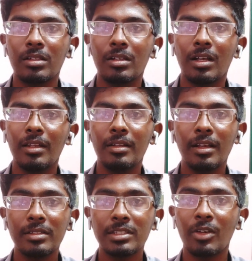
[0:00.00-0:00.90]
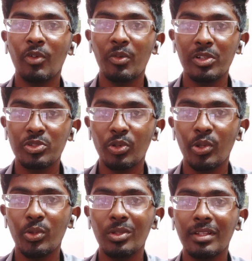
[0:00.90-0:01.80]
Alright guys, now I will show
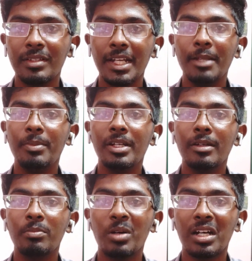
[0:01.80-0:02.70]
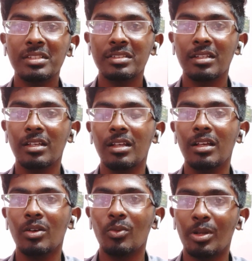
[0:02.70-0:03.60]
you the 3D printed parts
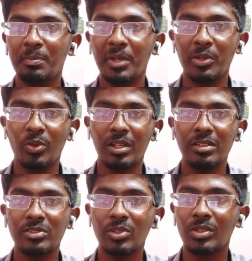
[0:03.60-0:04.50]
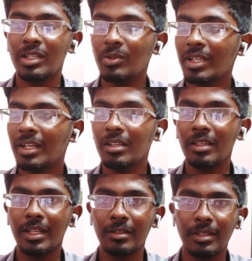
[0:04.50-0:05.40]
one by one so that you can
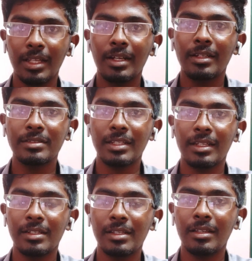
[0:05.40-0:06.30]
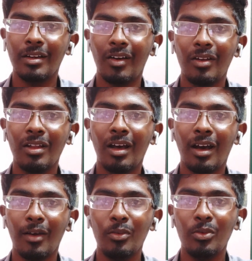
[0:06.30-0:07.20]
get a clear understanding on
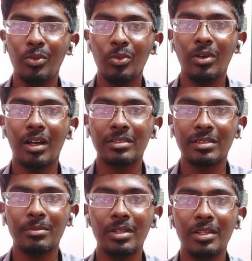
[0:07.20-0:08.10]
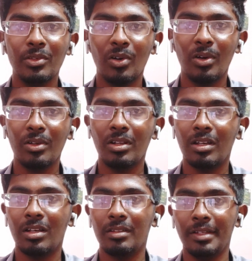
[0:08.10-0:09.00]
how to assemble your
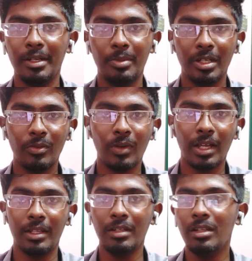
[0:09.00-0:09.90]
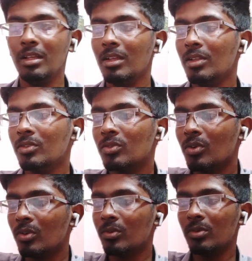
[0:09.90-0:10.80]
3D printed violin.
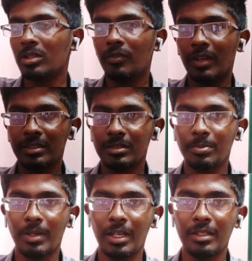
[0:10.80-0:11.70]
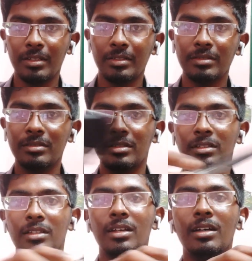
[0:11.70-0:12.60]
So the first part is
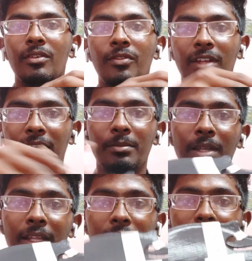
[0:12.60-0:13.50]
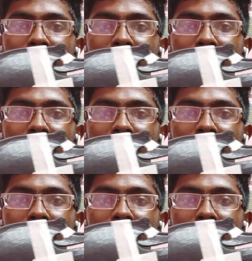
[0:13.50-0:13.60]
the front plate.